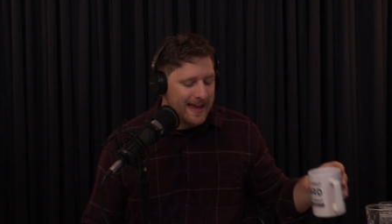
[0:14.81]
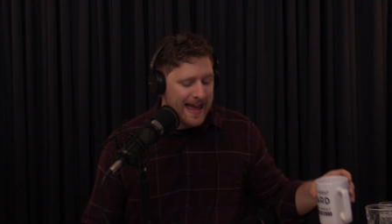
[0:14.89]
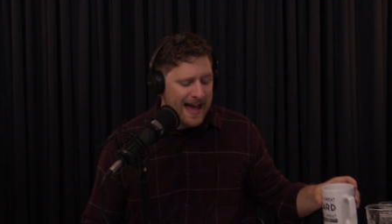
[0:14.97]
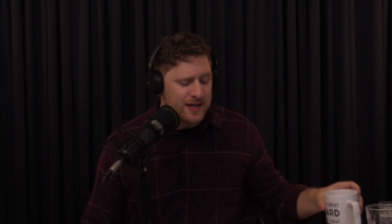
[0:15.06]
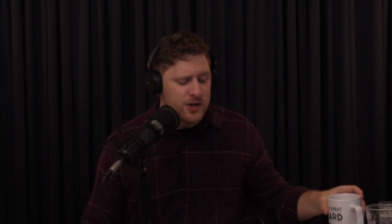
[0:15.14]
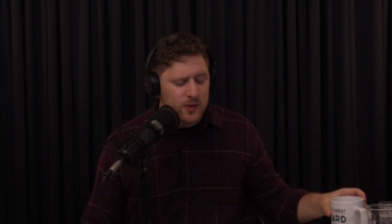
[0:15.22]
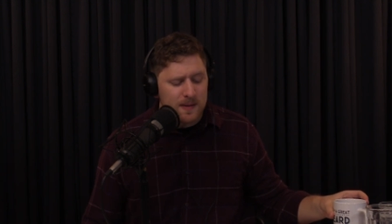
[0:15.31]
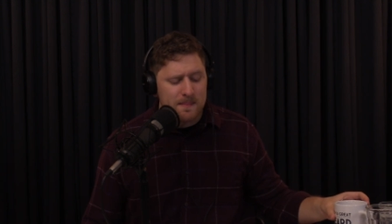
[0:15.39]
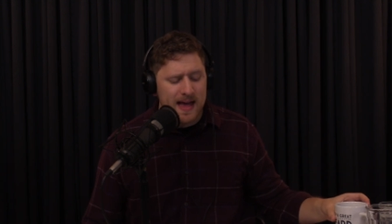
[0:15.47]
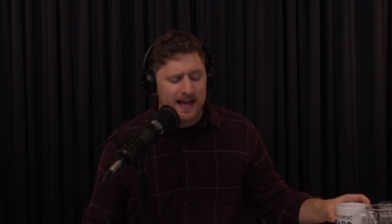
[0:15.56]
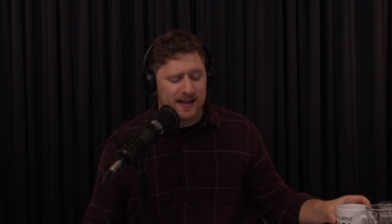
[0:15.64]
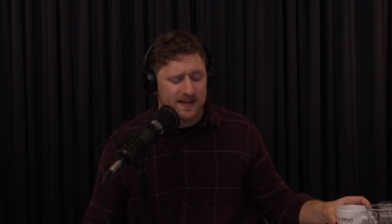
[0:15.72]
And you can
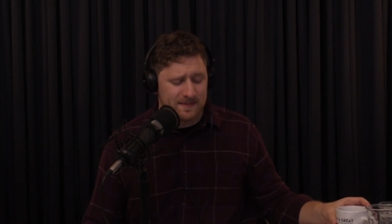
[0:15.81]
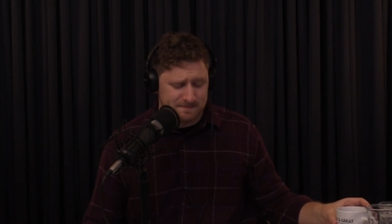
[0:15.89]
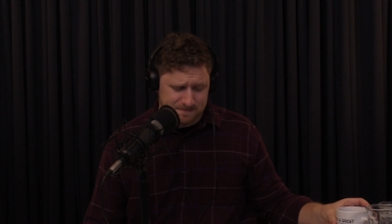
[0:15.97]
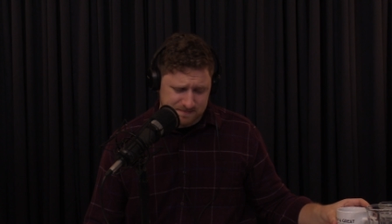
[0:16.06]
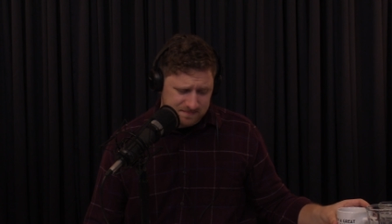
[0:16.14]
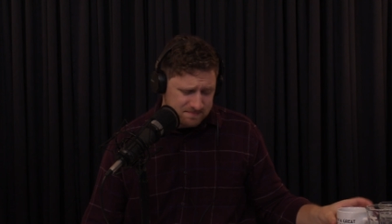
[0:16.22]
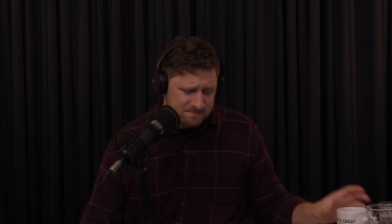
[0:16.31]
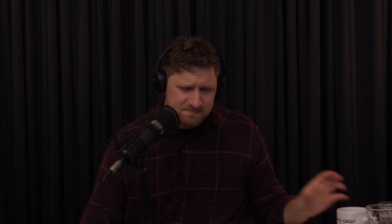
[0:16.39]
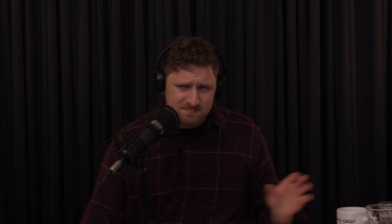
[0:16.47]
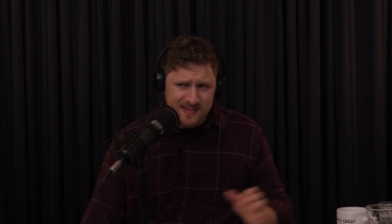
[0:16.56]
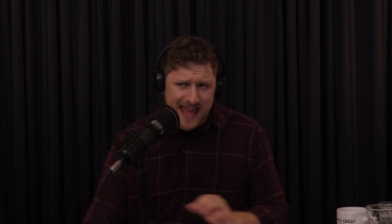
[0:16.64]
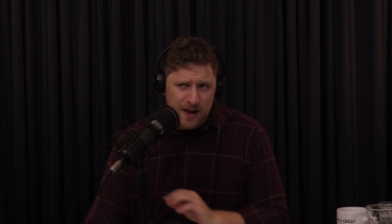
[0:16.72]
make
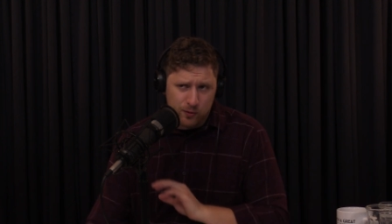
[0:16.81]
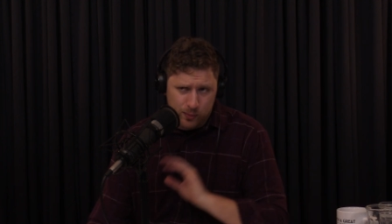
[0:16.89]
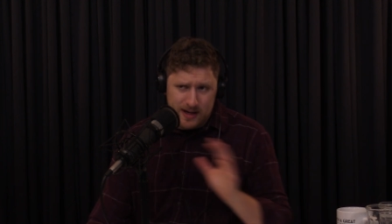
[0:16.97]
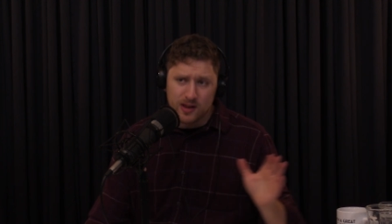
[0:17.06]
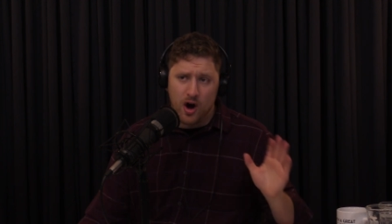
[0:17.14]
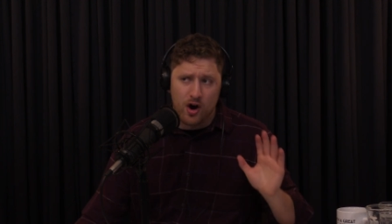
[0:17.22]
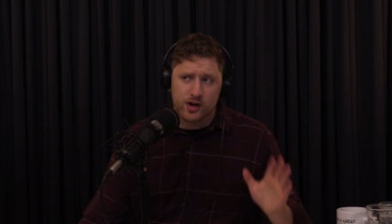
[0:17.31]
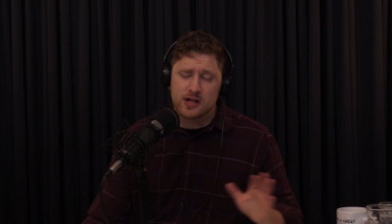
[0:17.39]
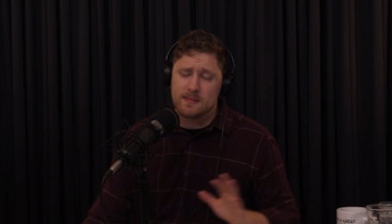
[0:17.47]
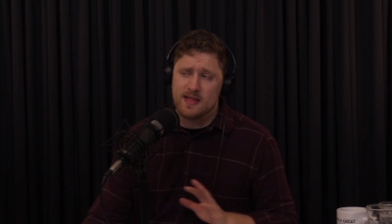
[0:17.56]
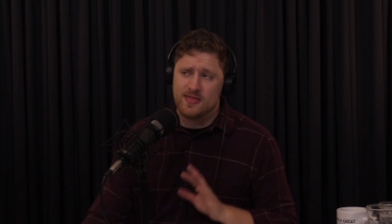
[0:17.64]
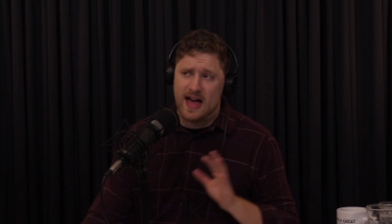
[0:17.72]
a real
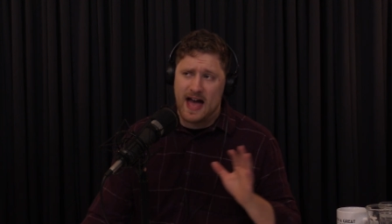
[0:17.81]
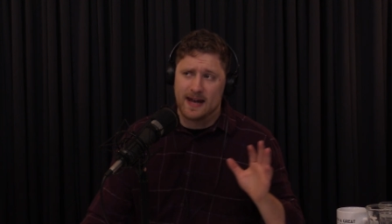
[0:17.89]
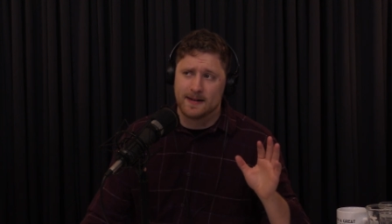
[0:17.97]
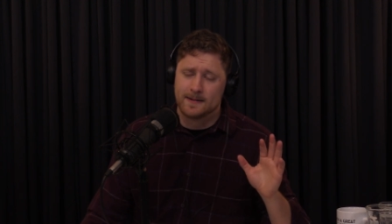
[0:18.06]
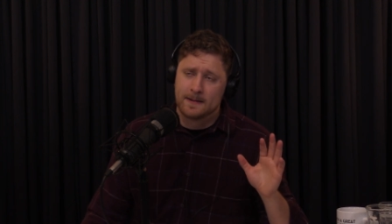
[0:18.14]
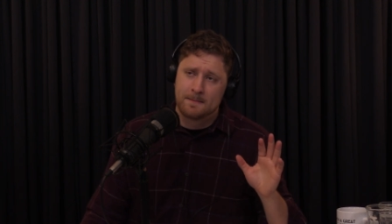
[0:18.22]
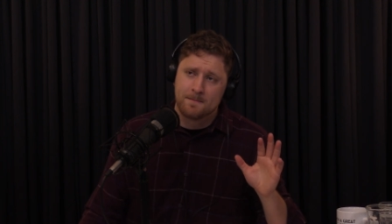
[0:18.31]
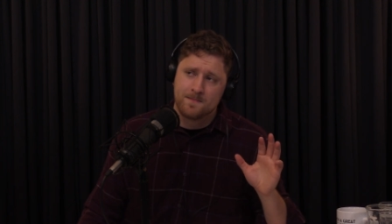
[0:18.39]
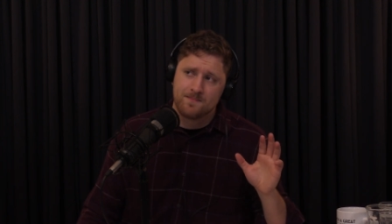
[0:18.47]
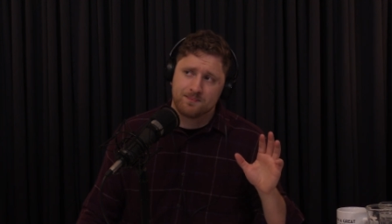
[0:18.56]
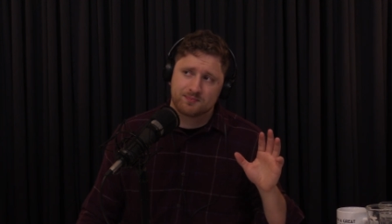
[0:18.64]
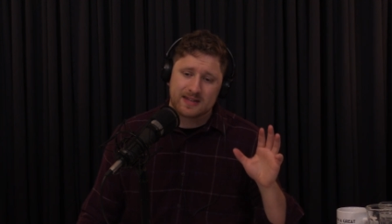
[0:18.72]
argument that
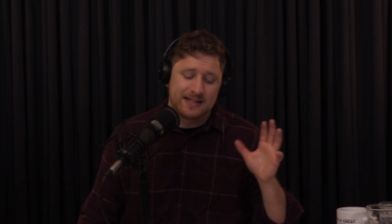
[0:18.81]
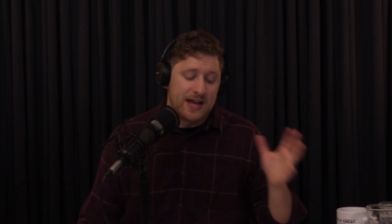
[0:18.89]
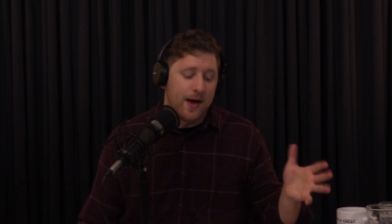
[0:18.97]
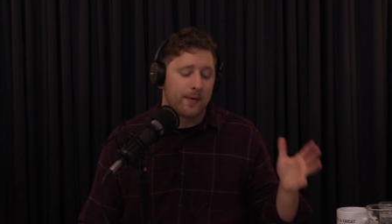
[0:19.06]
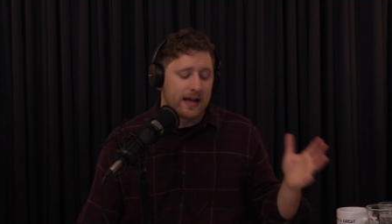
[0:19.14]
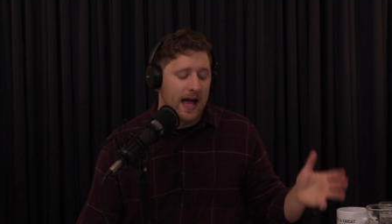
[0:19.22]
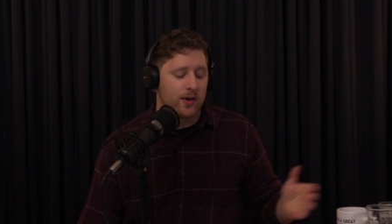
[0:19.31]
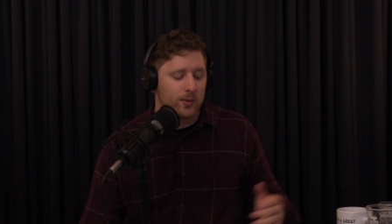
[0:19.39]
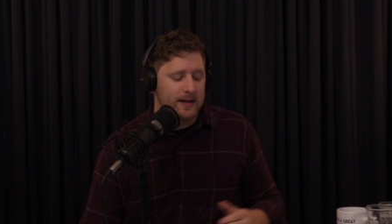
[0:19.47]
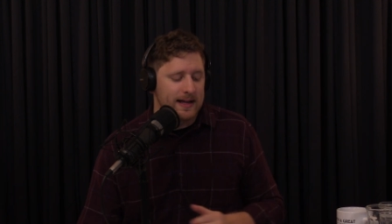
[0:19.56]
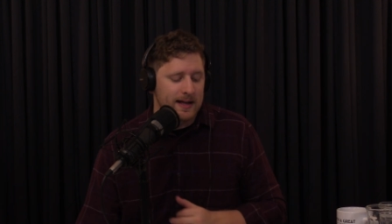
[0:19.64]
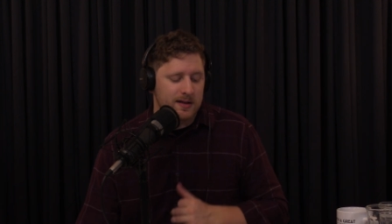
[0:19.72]
Derrick
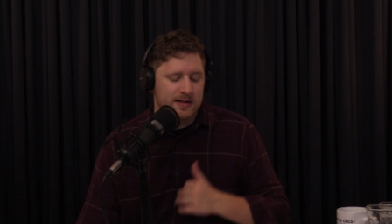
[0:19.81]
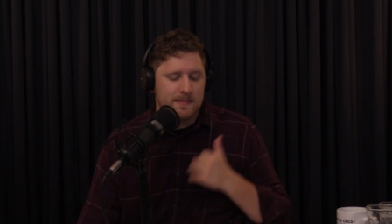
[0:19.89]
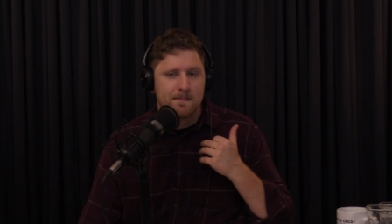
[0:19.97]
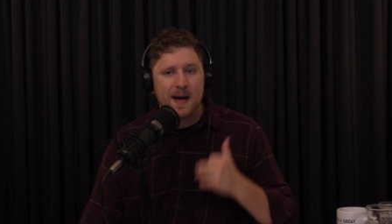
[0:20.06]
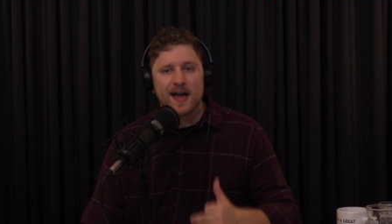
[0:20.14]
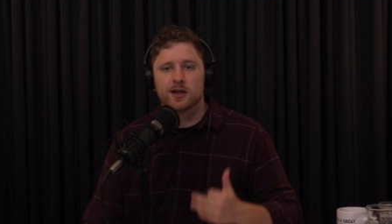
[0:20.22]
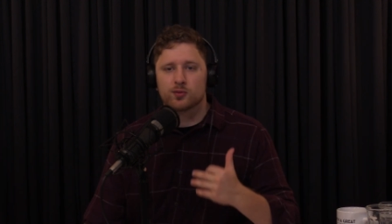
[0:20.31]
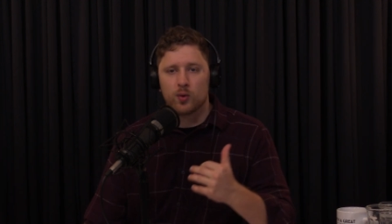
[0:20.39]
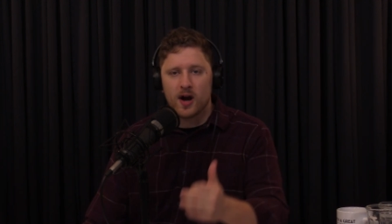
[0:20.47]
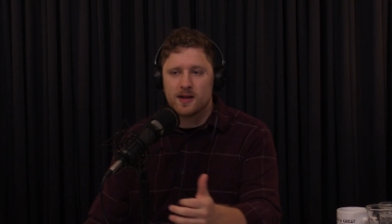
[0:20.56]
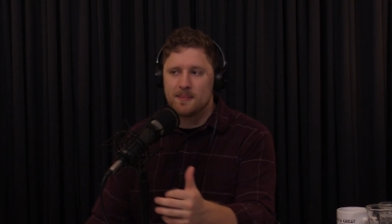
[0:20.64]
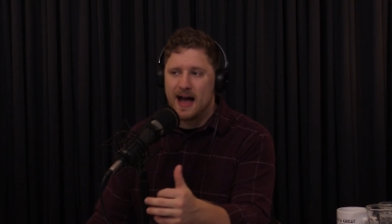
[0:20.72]
Henry is the best
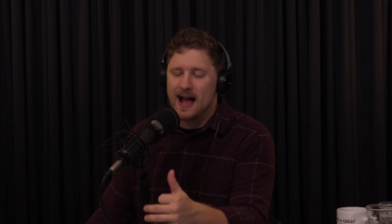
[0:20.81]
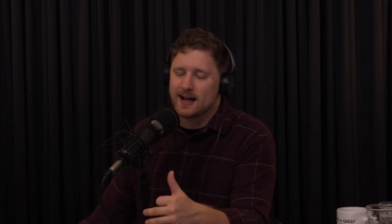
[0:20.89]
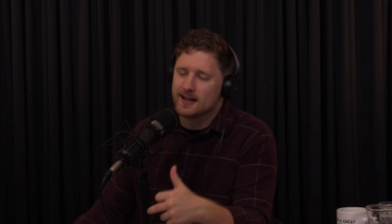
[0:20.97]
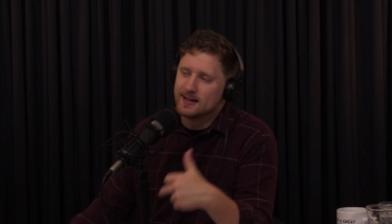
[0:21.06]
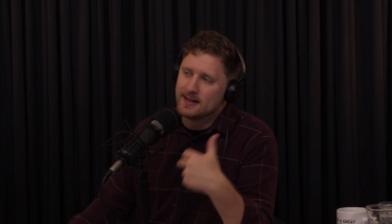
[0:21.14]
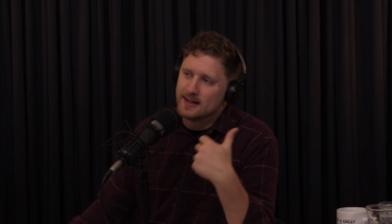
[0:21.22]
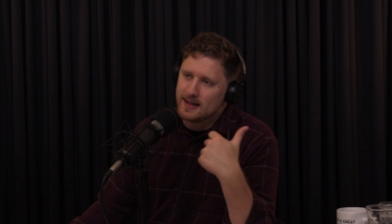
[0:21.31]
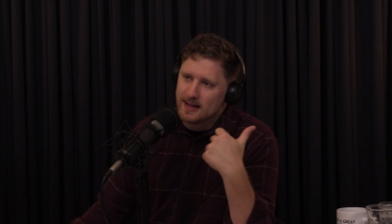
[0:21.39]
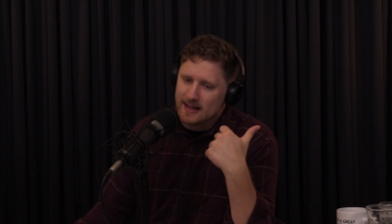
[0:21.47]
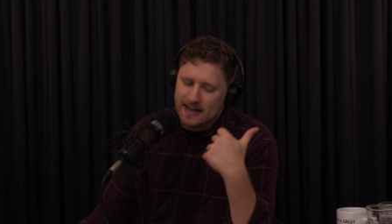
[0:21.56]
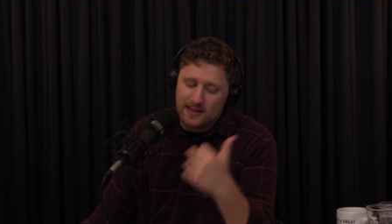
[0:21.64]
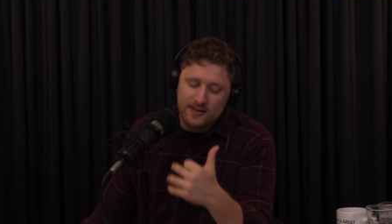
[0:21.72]
running back
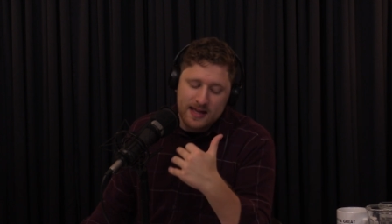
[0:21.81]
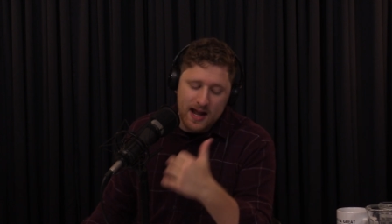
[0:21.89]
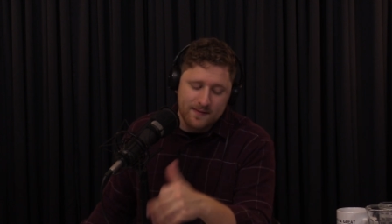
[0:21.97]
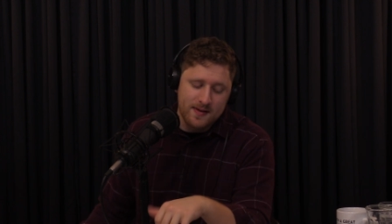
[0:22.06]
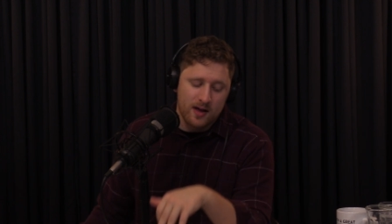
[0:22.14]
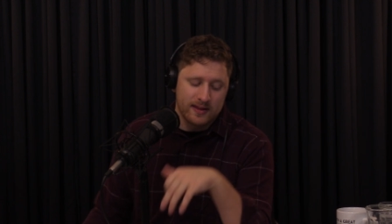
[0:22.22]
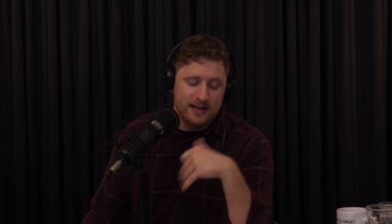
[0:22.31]
in the NFL.